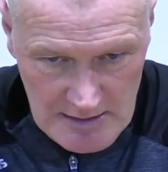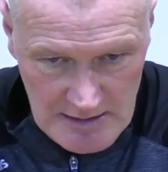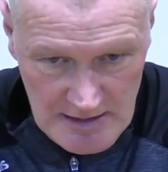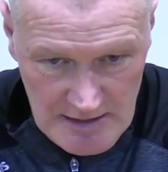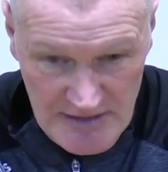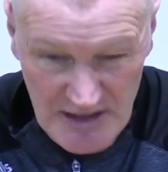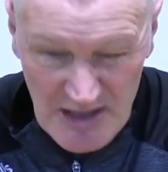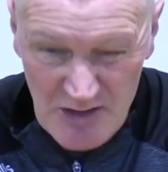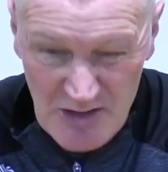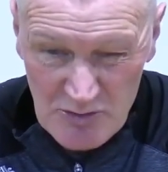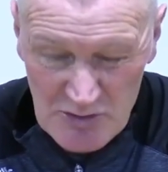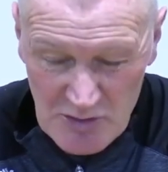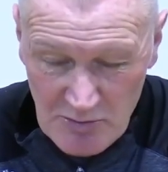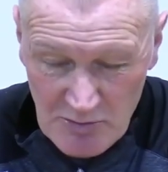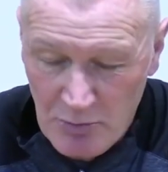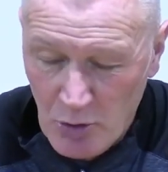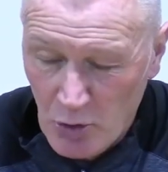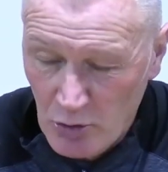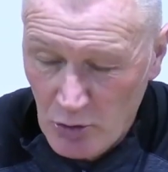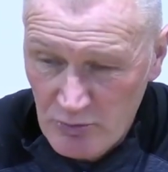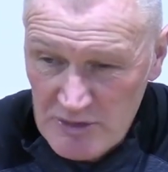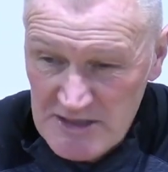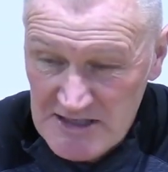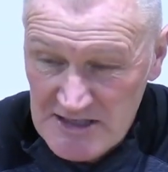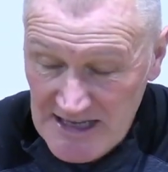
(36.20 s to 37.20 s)
I think it was
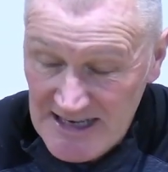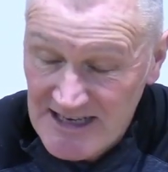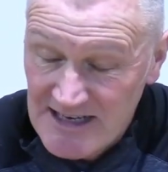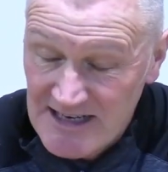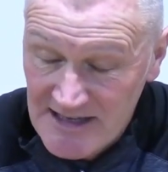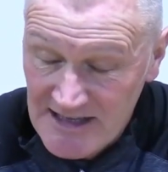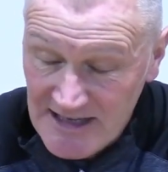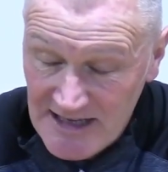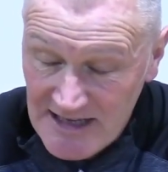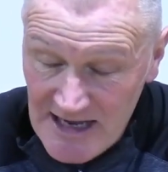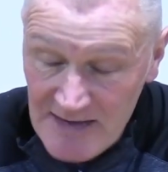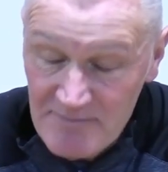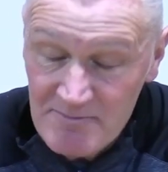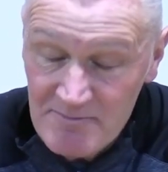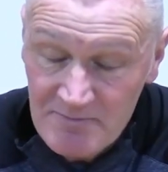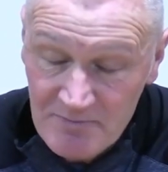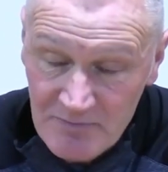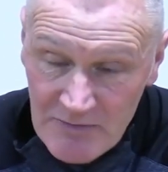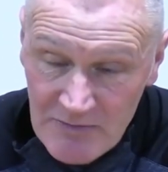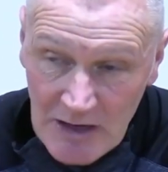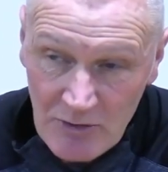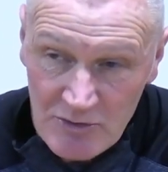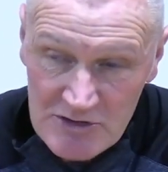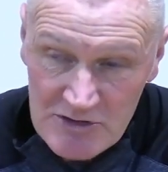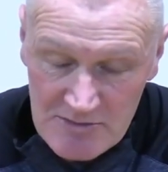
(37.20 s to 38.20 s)
important we stayed in the
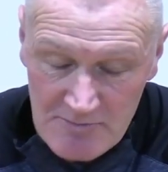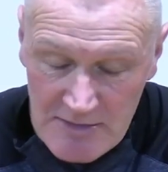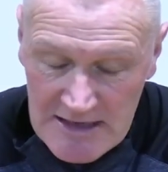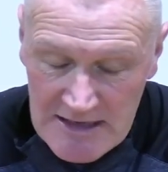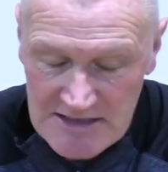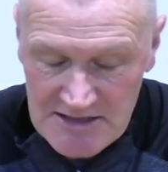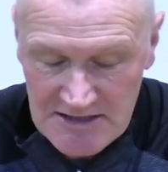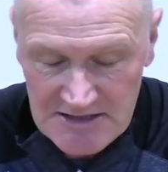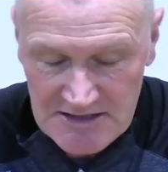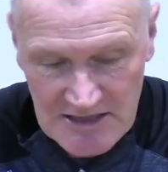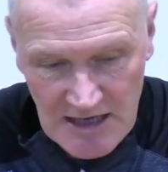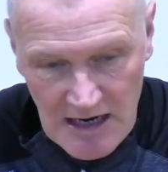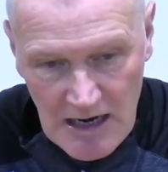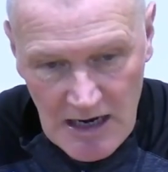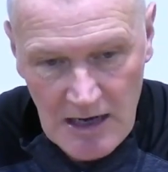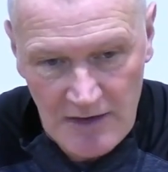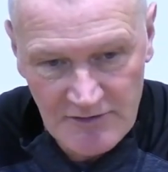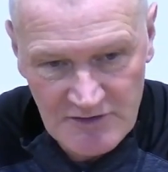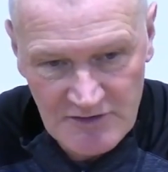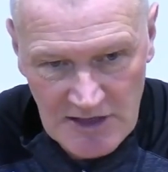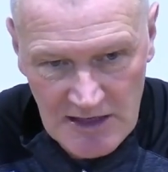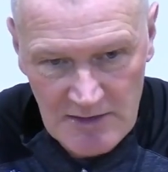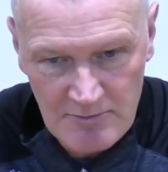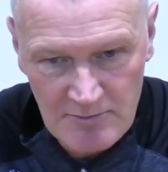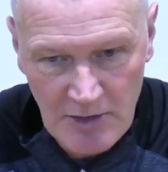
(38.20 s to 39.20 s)
game. That was the message at
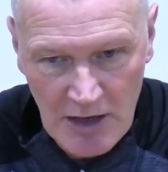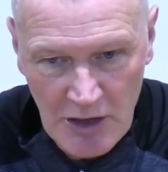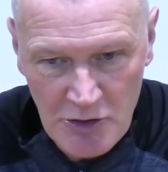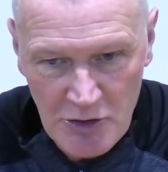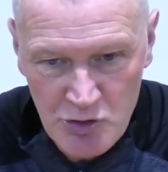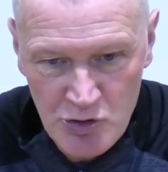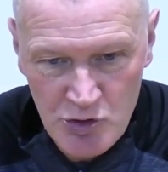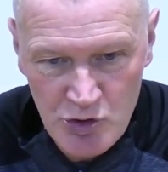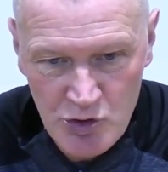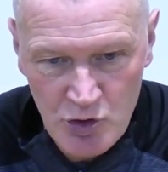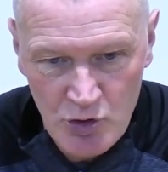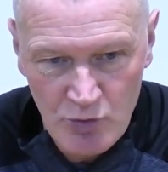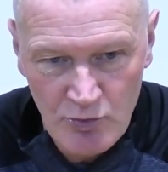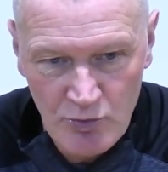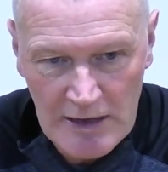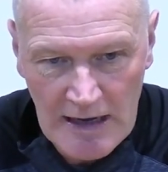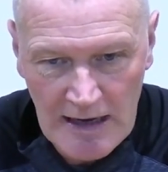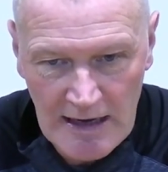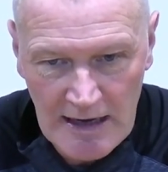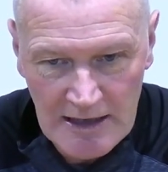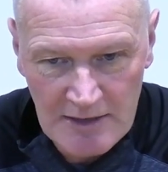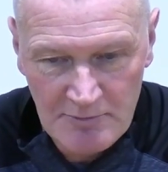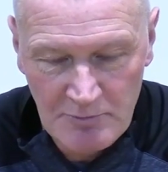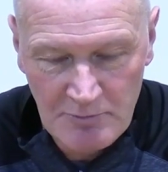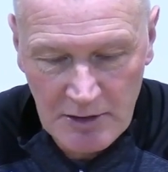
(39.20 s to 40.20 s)
half time, but I knew we
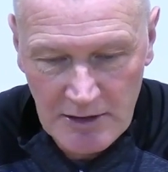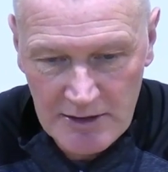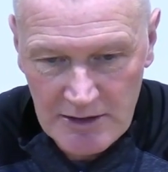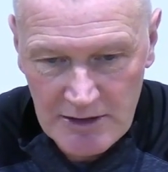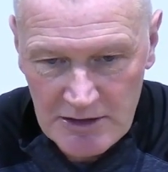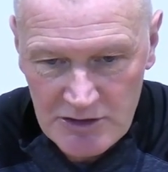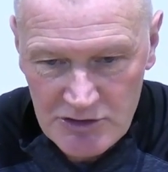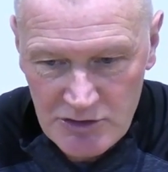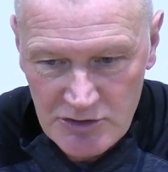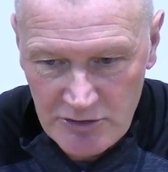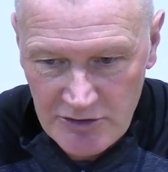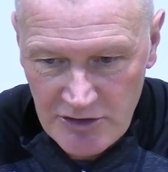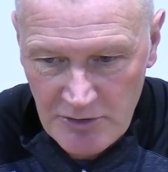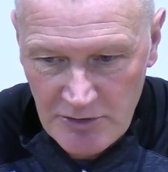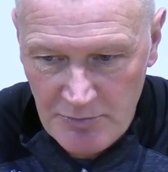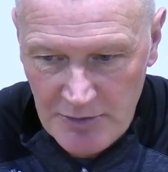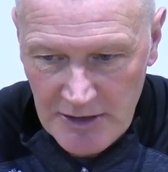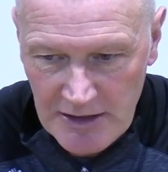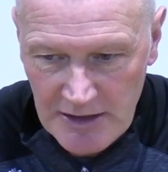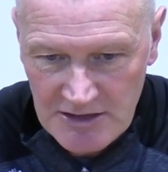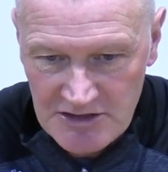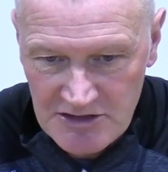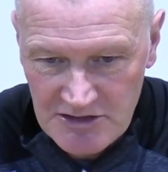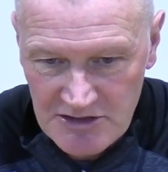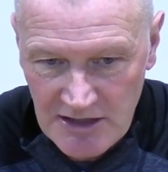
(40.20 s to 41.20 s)
had players on the
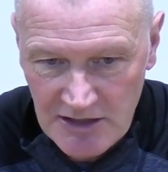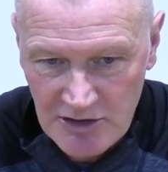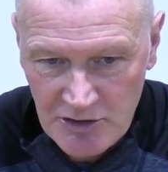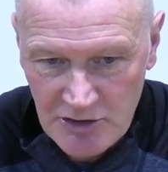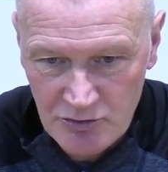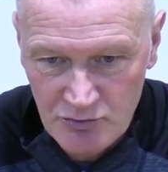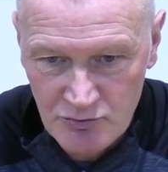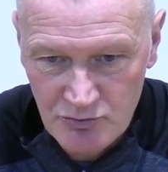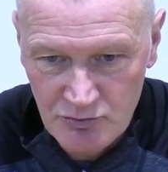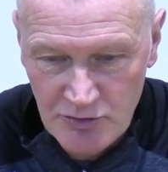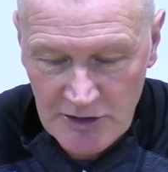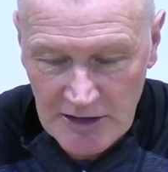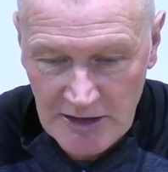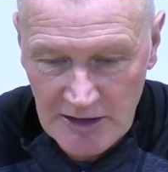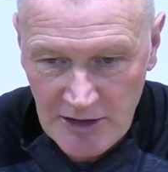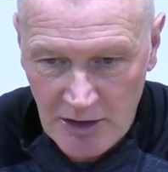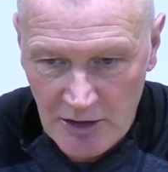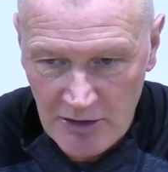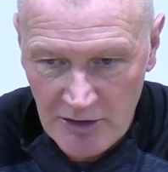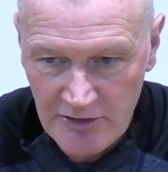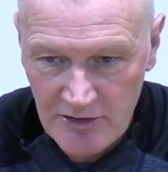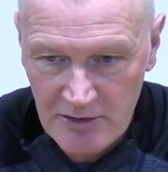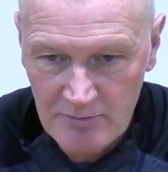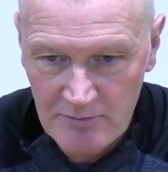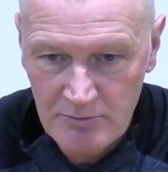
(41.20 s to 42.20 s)
pitch that could really
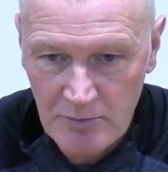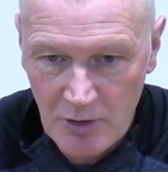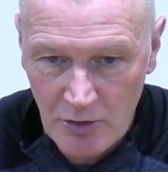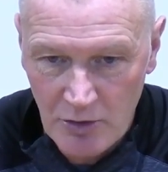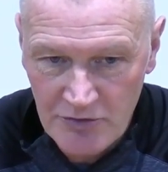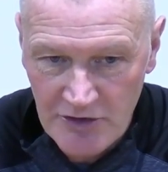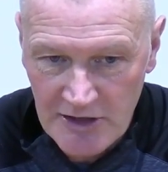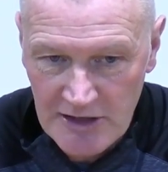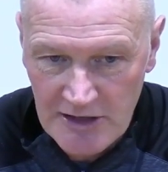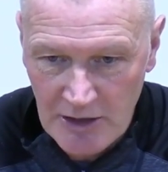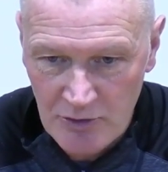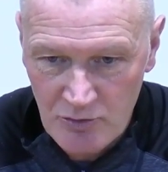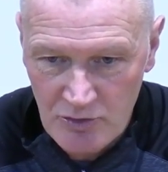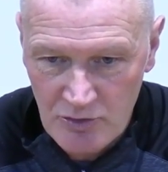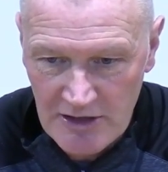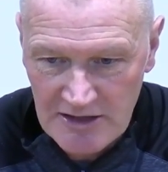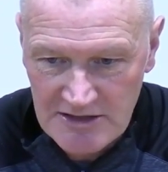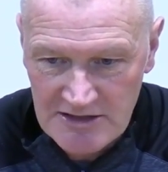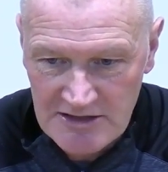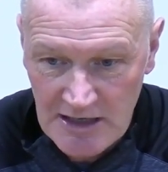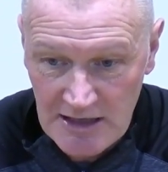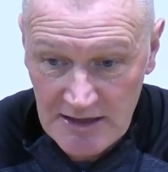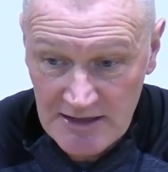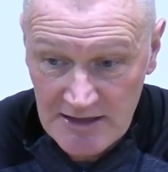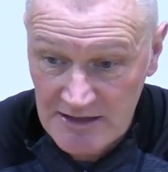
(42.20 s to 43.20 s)
hurt them on the counter
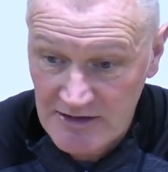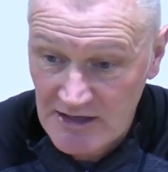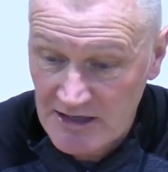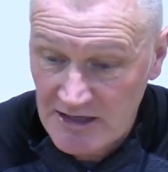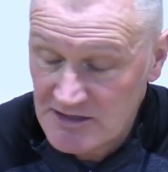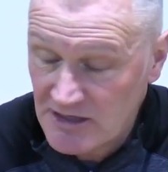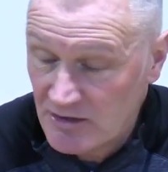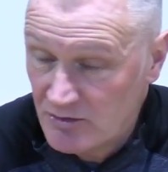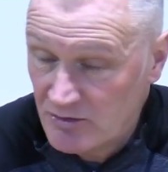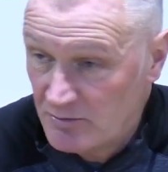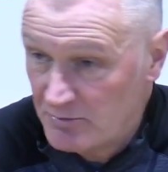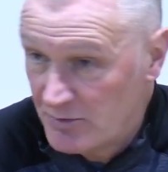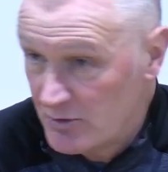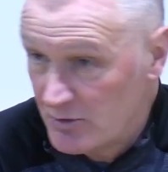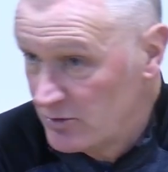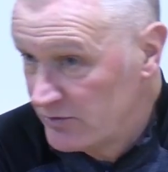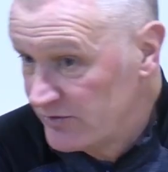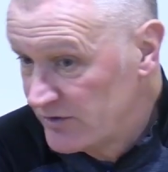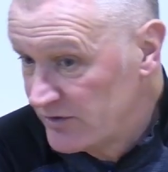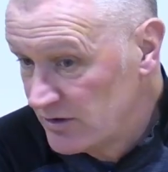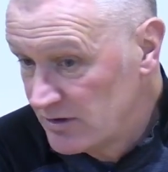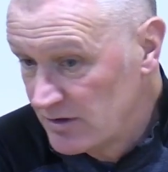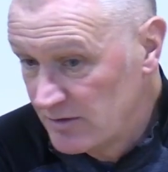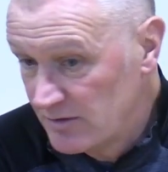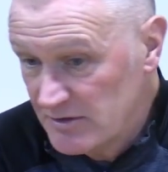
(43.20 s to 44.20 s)
attack, and that's how it
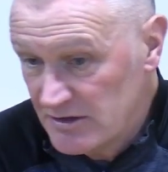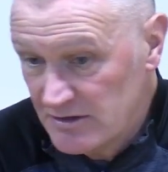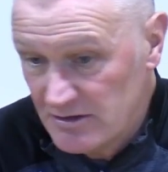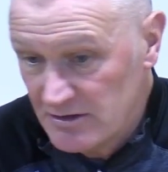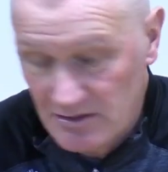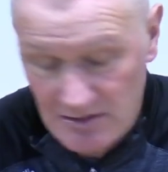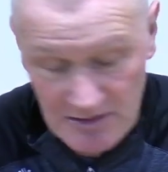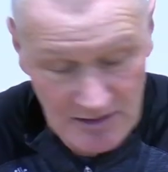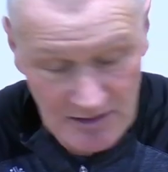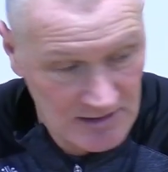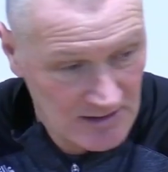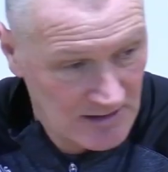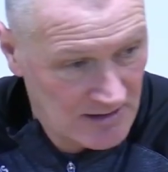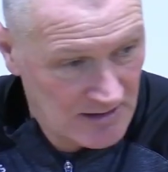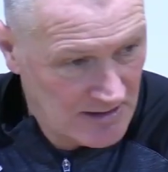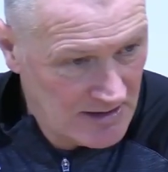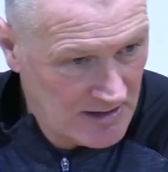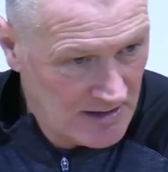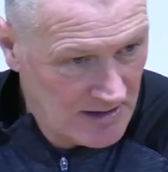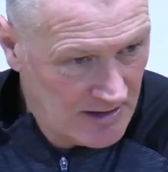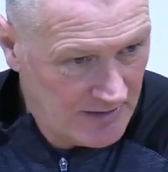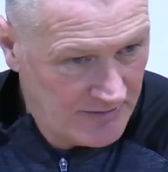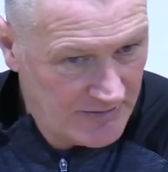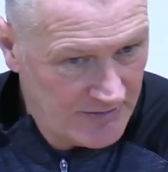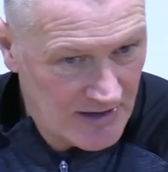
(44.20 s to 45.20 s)
proved. I mean,
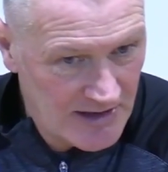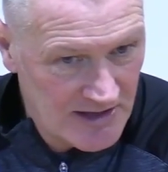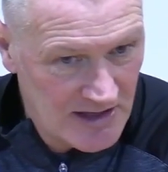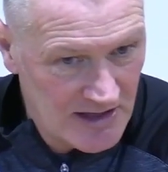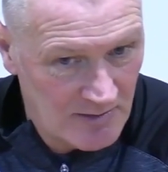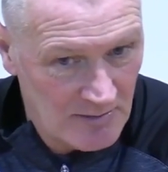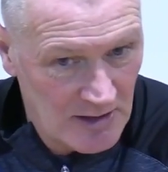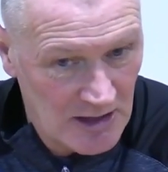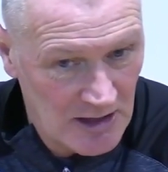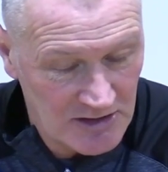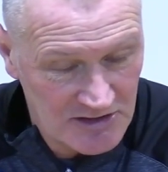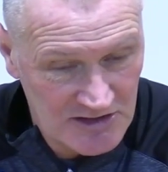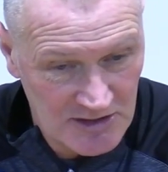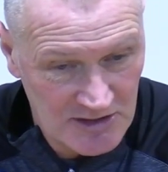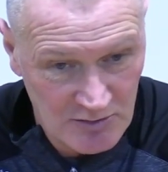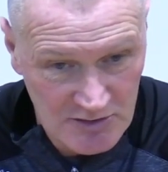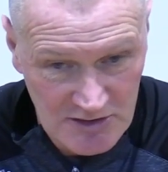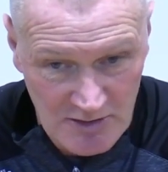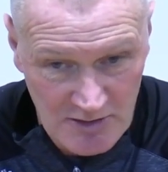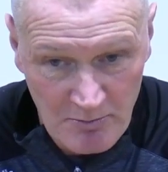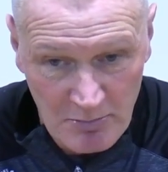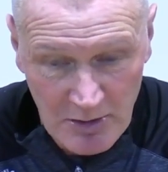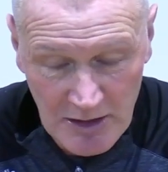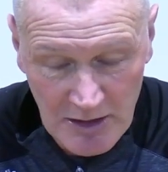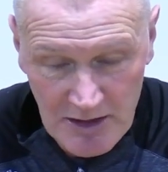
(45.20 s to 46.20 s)
Franny Amarty
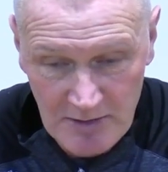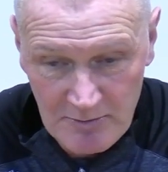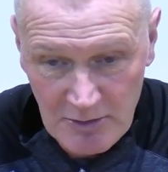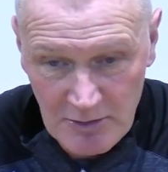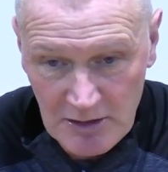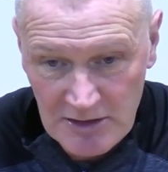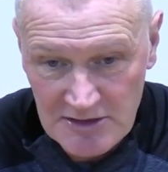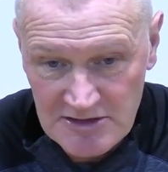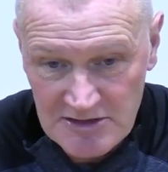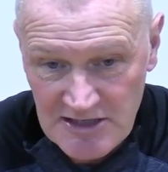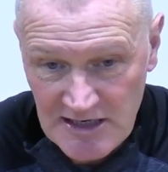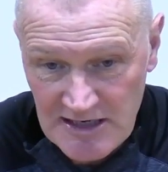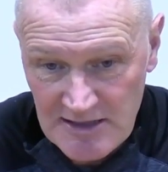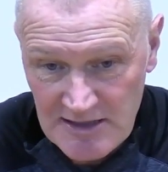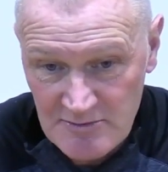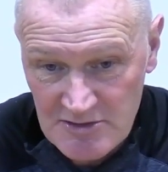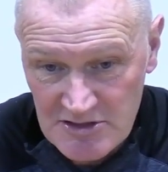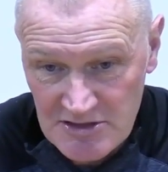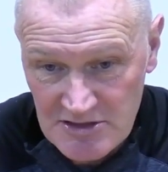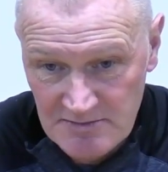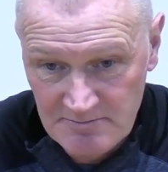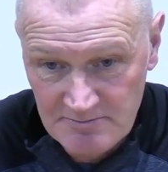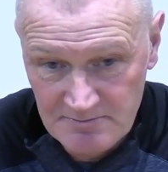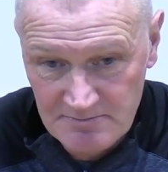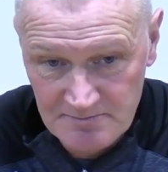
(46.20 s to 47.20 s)
was unplayable at
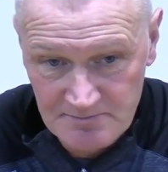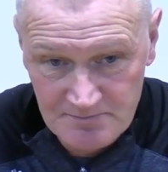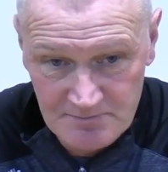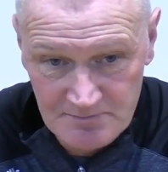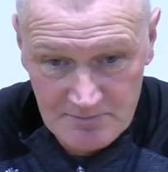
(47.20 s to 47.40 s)
times.